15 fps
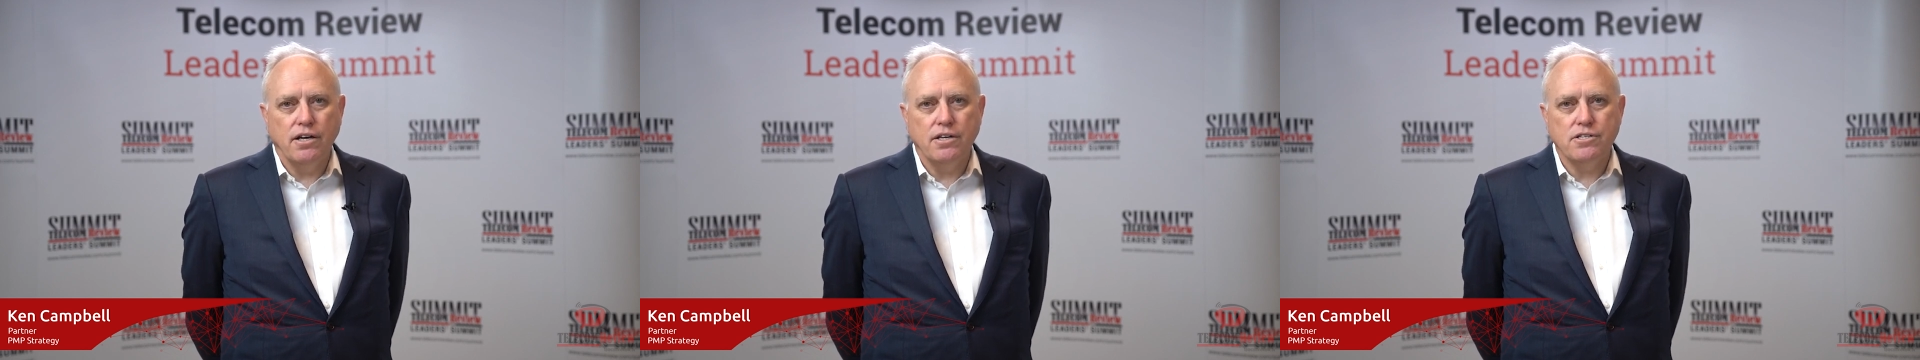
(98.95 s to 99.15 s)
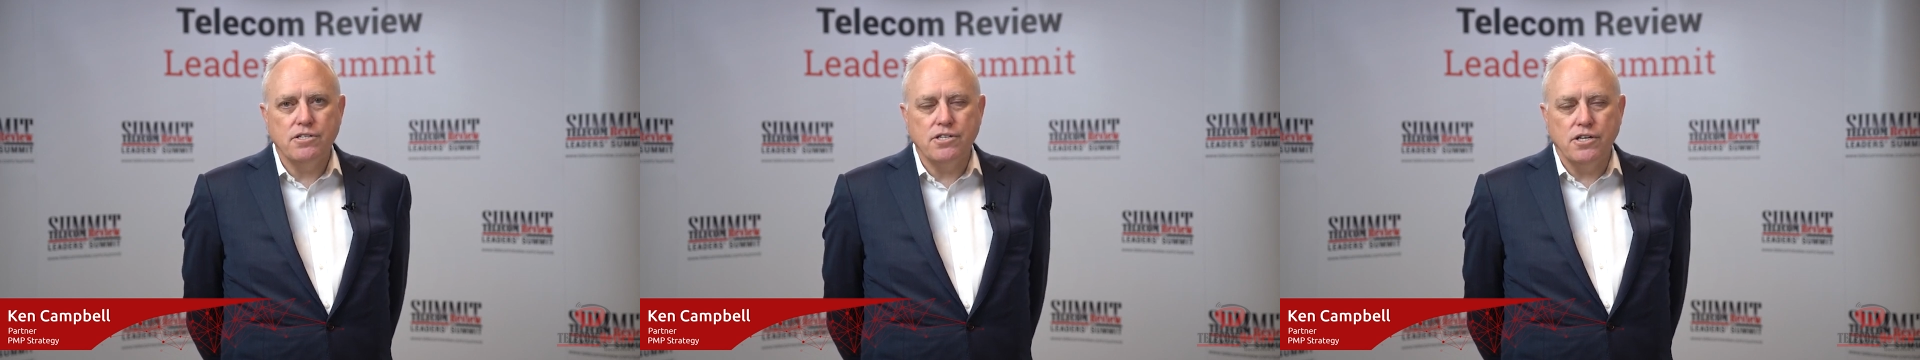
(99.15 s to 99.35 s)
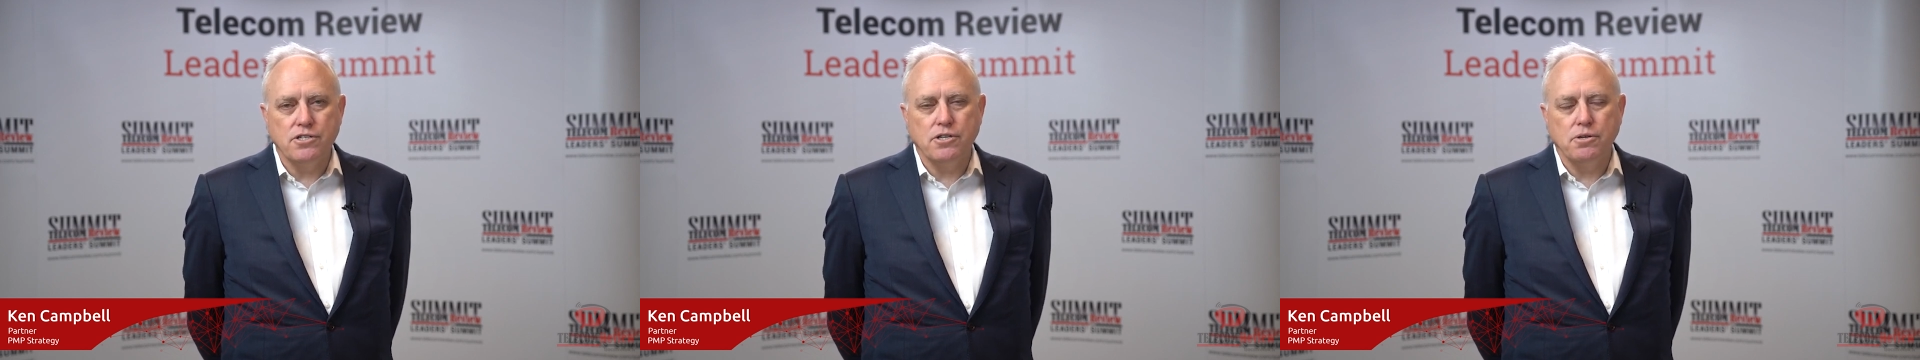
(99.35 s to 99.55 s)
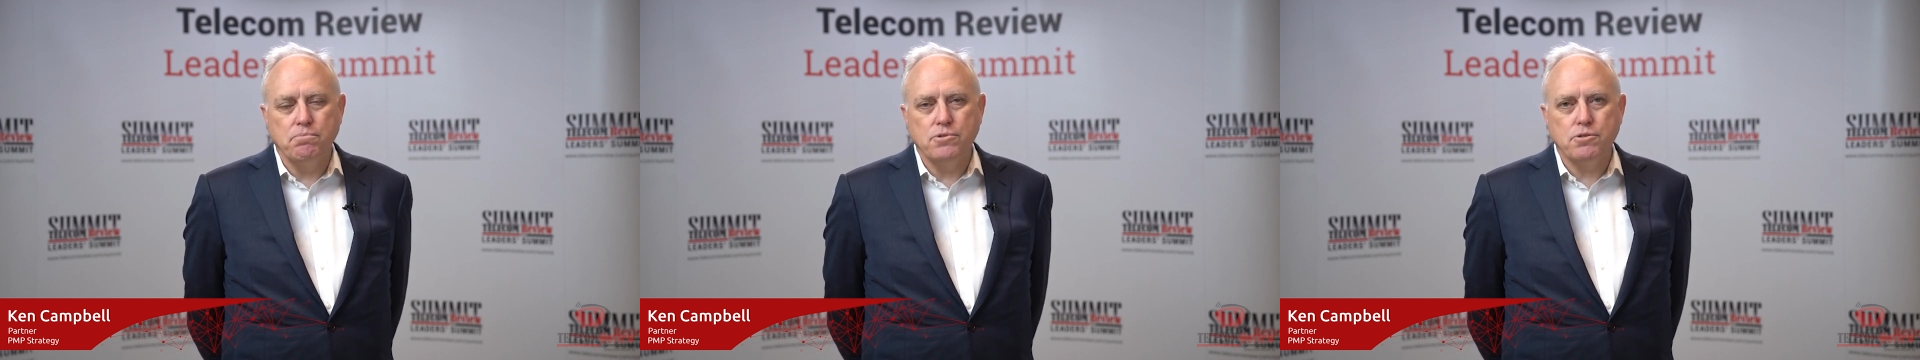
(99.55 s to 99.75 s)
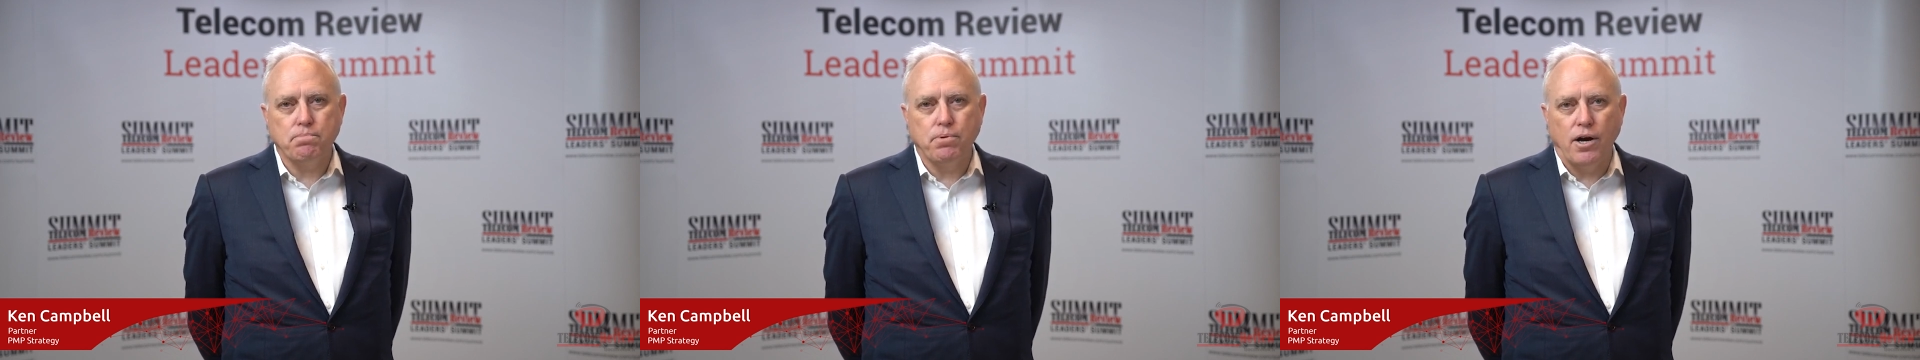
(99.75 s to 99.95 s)

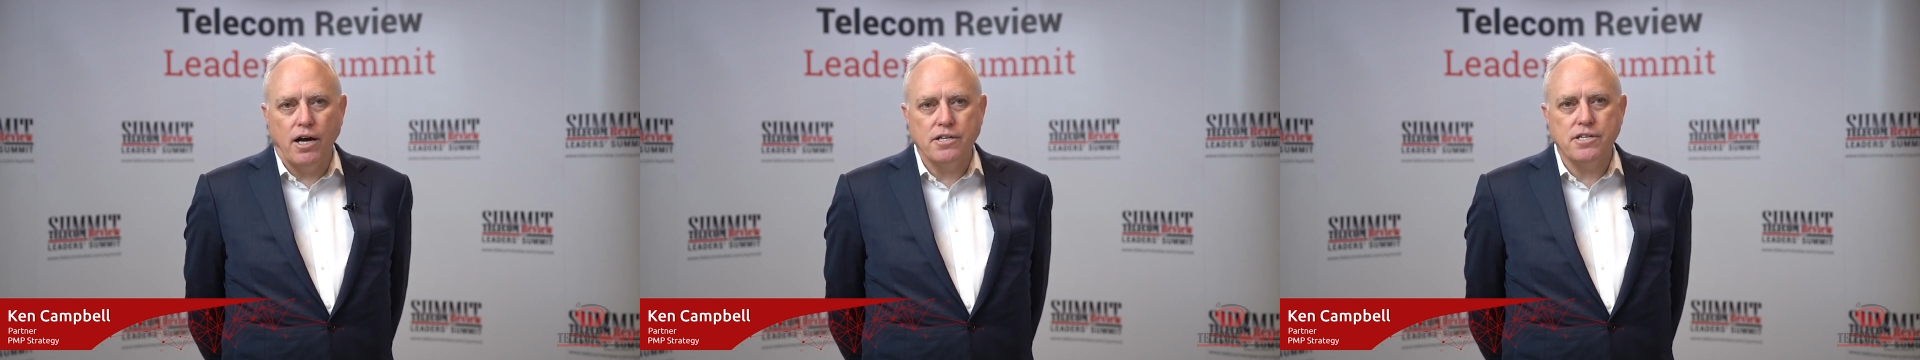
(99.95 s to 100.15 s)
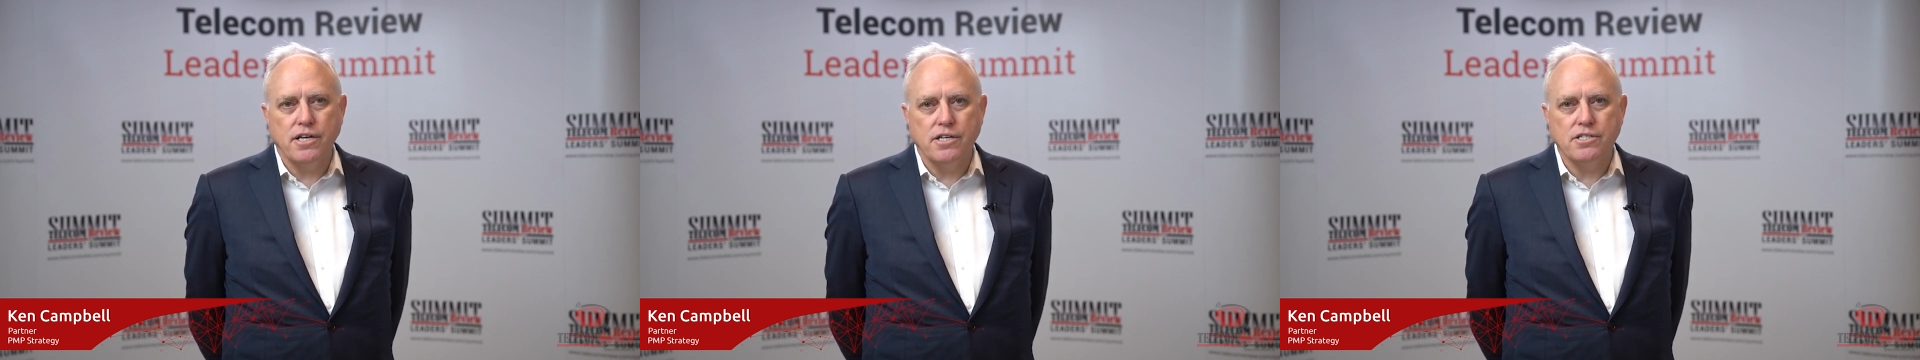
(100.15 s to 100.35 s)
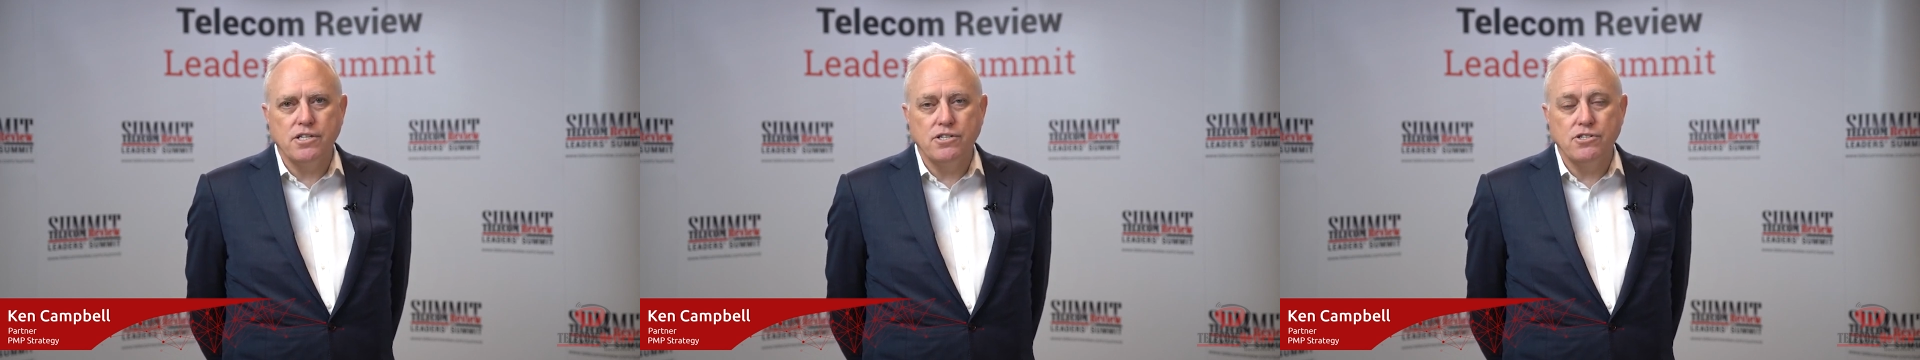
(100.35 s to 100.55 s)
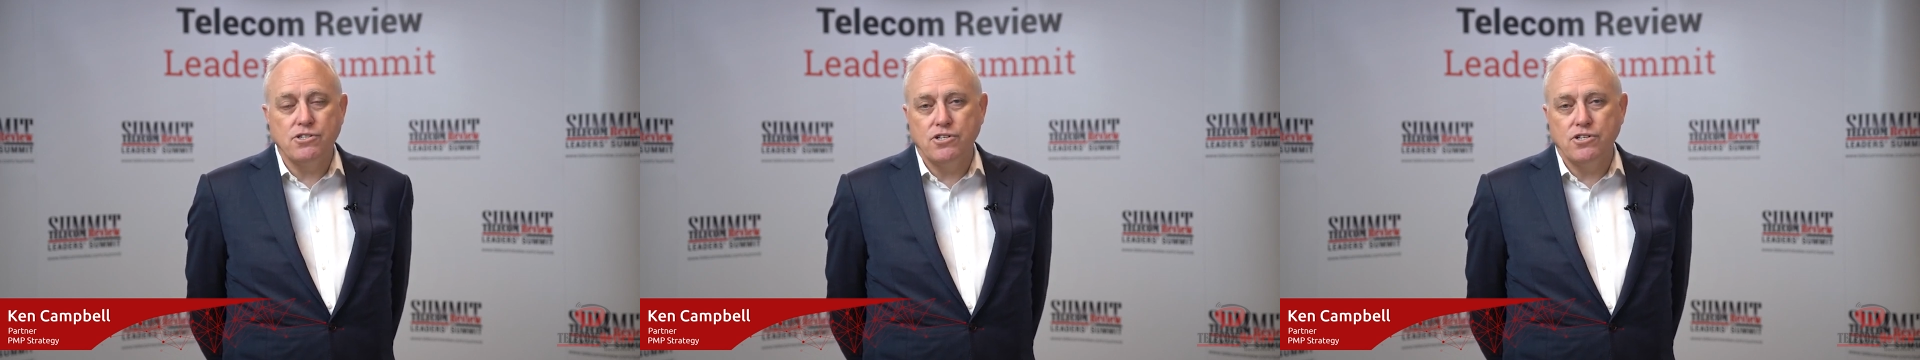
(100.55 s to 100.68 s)
systems, processes,